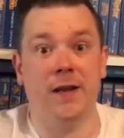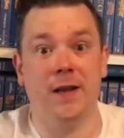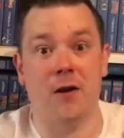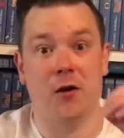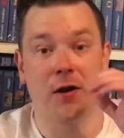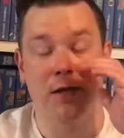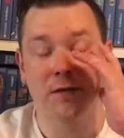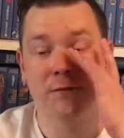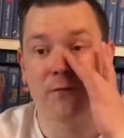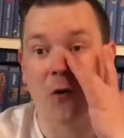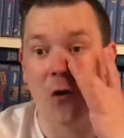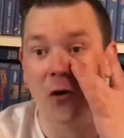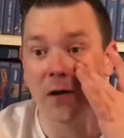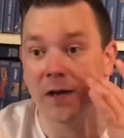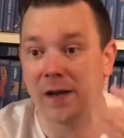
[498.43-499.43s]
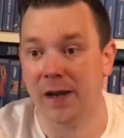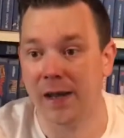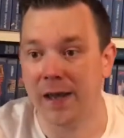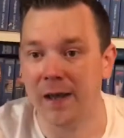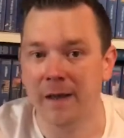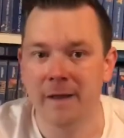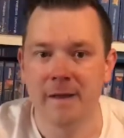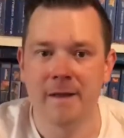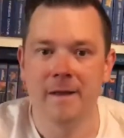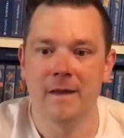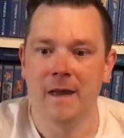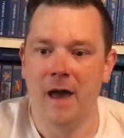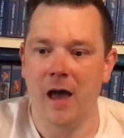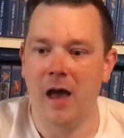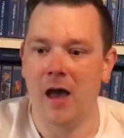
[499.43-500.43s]
guys,
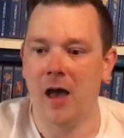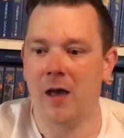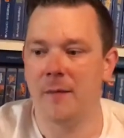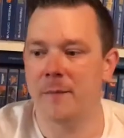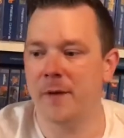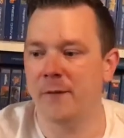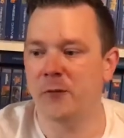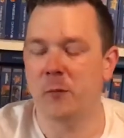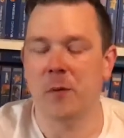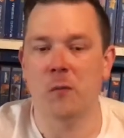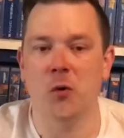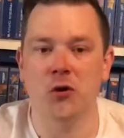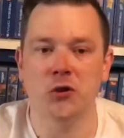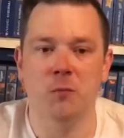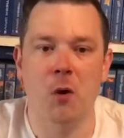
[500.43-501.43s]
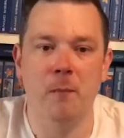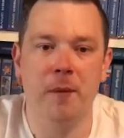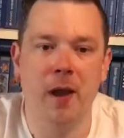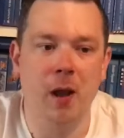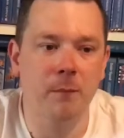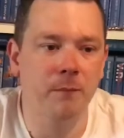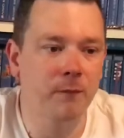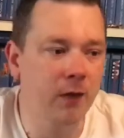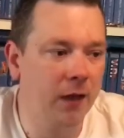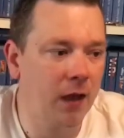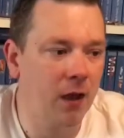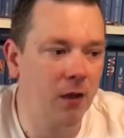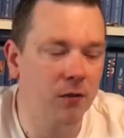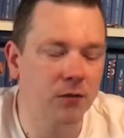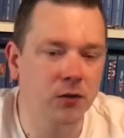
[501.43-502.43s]
if you've been watching my pickup
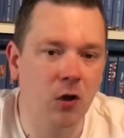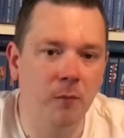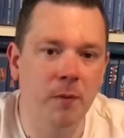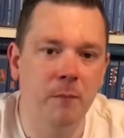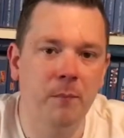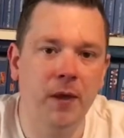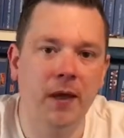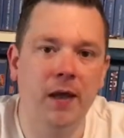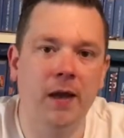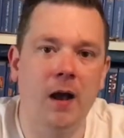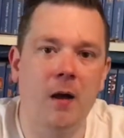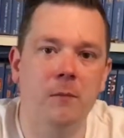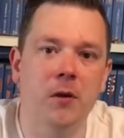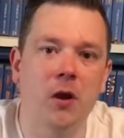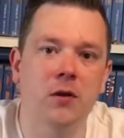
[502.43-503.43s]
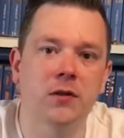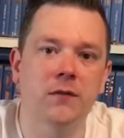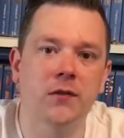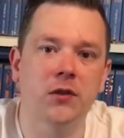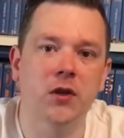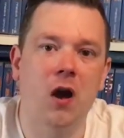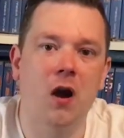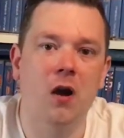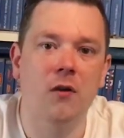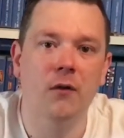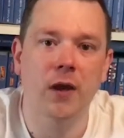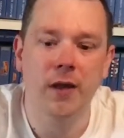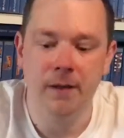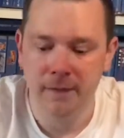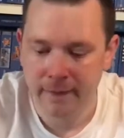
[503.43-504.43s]
videos, I've been picking up loads of
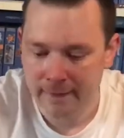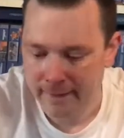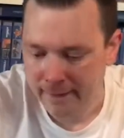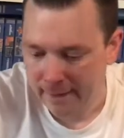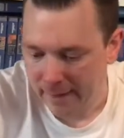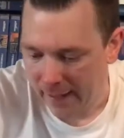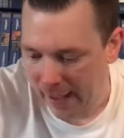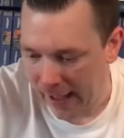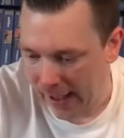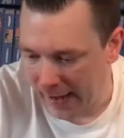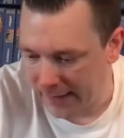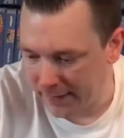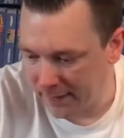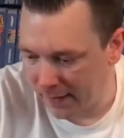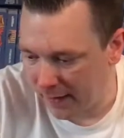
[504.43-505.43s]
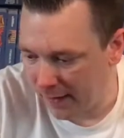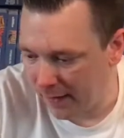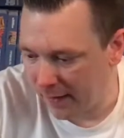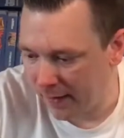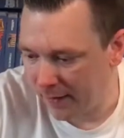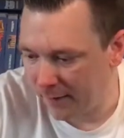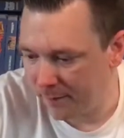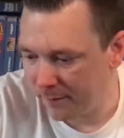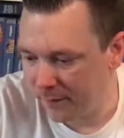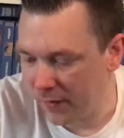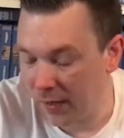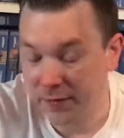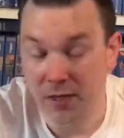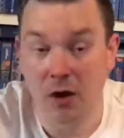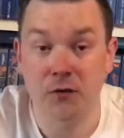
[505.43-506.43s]
Atari and
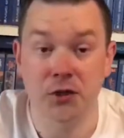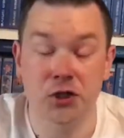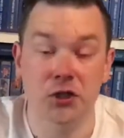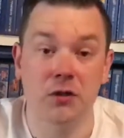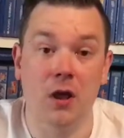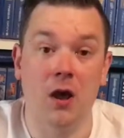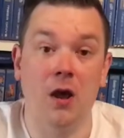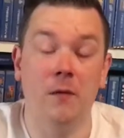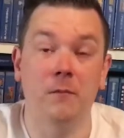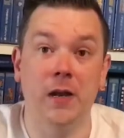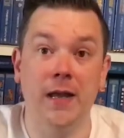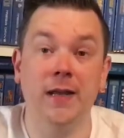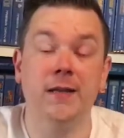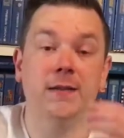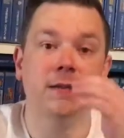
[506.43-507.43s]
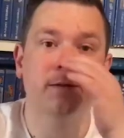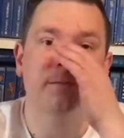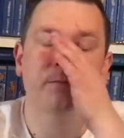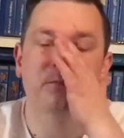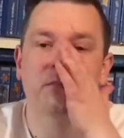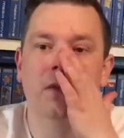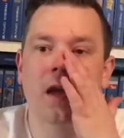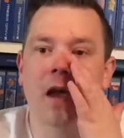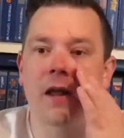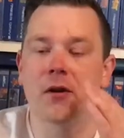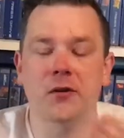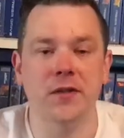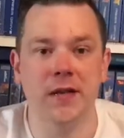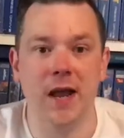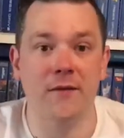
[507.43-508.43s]
Atari Lynx, and I
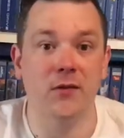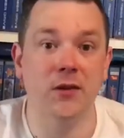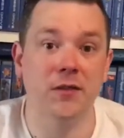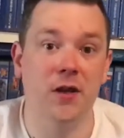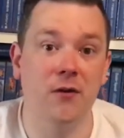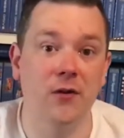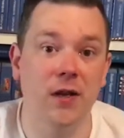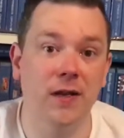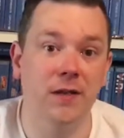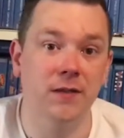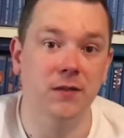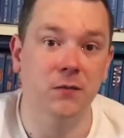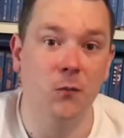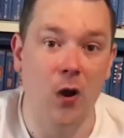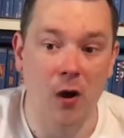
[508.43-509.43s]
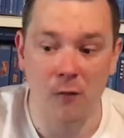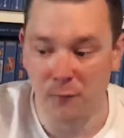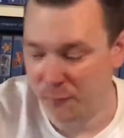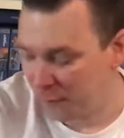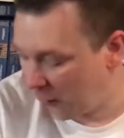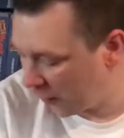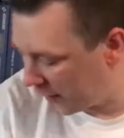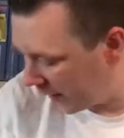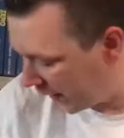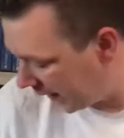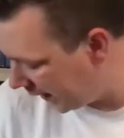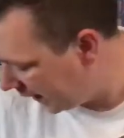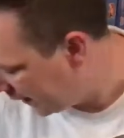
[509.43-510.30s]
didn't have an Atari Lynx. Well, finally,